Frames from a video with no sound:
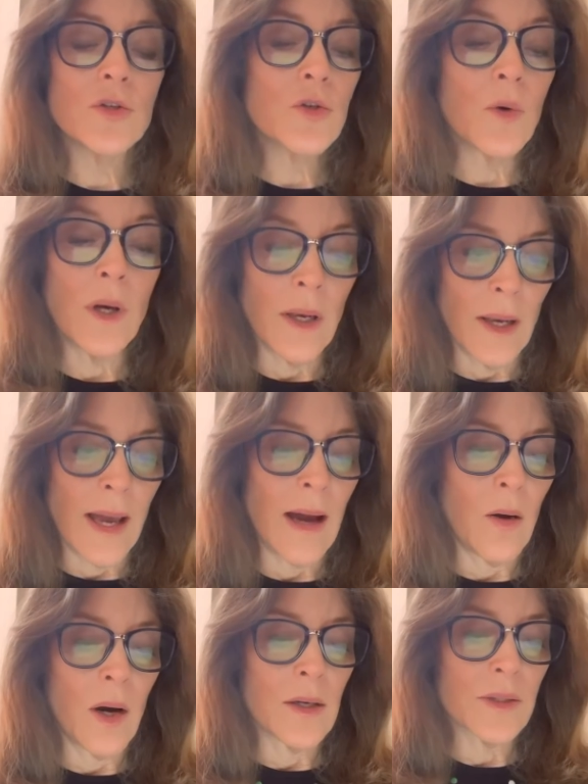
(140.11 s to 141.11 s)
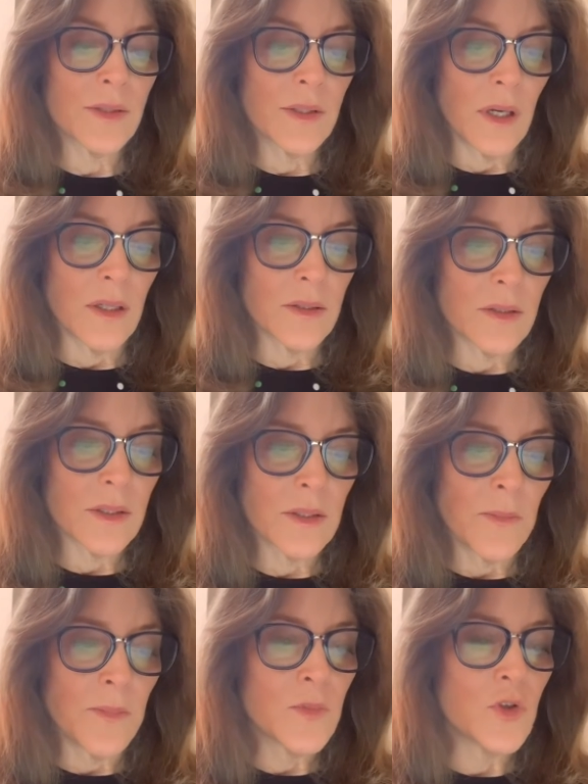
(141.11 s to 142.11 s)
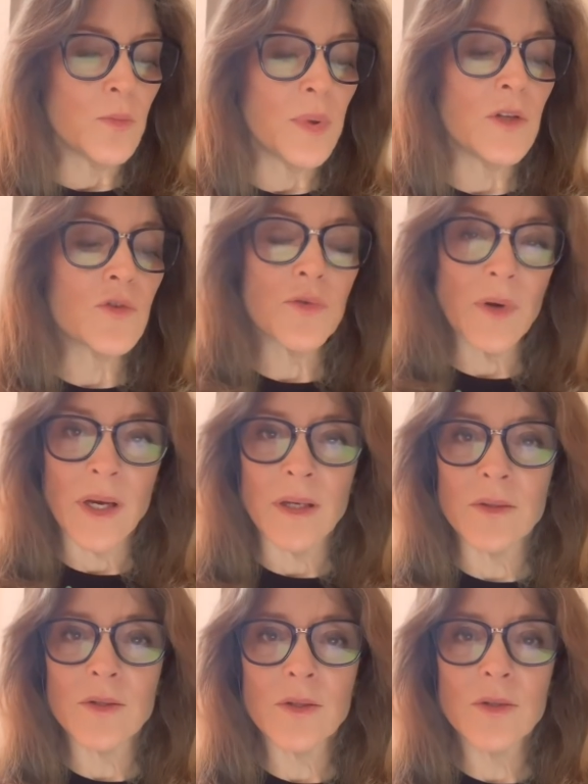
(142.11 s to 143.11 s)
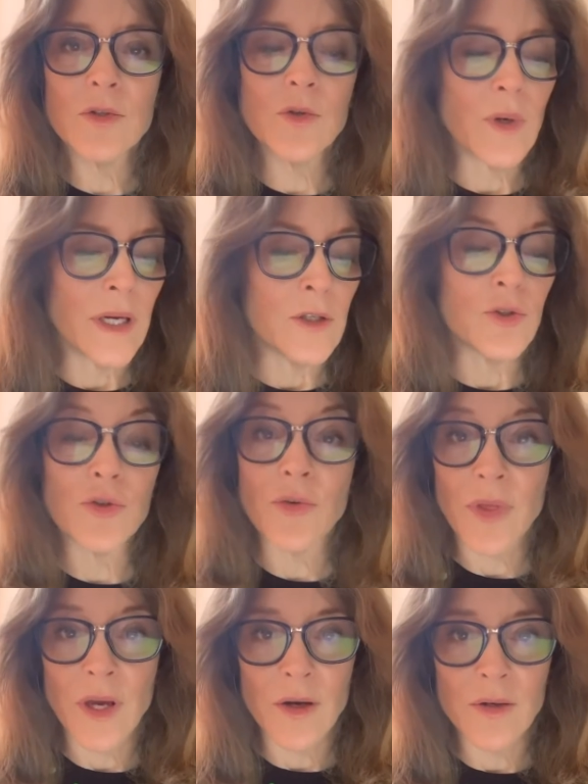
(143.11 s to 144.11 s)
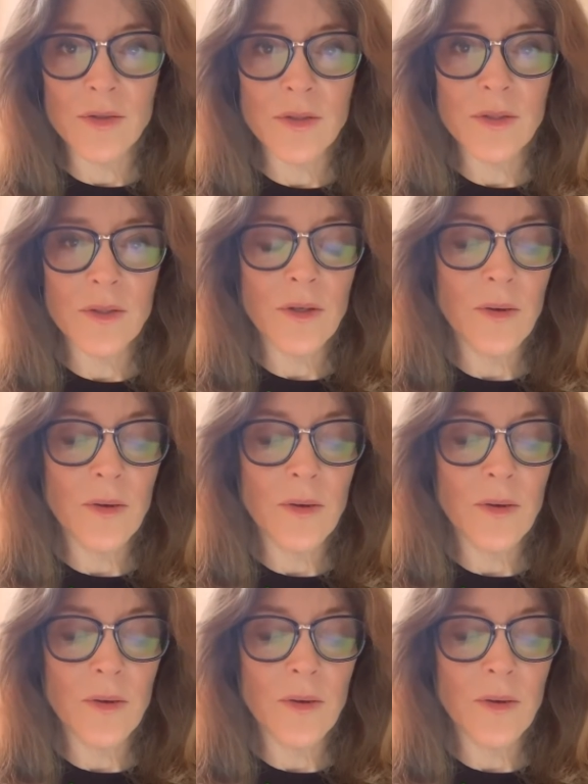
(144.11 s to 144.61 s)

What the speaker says: to allow our sons to be trained to injure theirs.